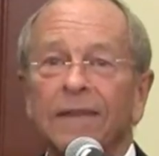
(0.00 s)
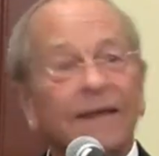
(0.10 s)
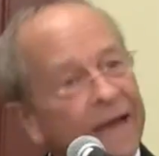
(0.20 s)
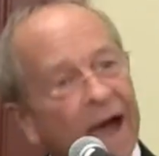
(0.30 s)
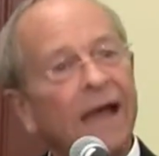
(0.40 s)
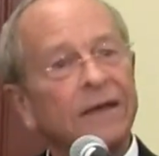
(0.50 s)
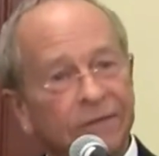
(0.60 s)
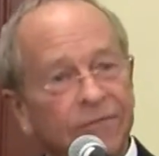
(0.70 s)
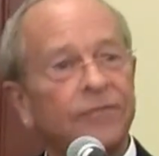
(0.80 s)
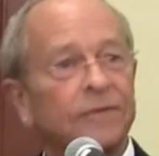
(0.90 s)
the kind
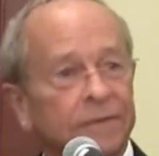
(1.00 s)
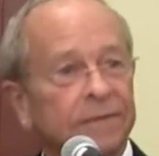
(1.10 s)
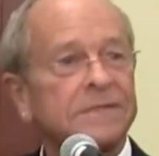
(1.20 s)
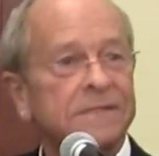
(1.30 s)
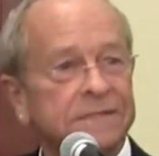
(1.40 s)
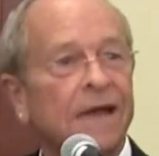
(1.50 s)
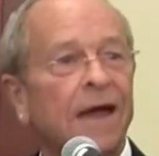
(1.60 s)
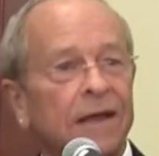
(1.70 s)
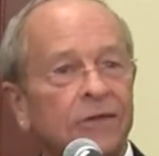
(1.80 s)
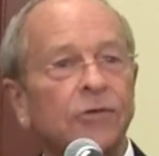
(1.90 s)
of
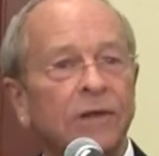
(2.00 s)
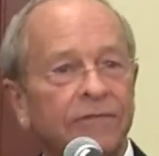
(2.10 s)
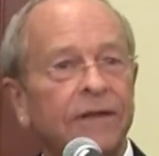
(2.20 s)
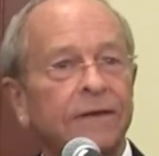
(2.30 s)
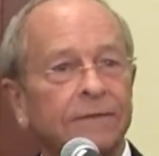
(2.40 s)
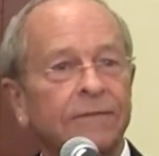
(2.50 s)
society you live in,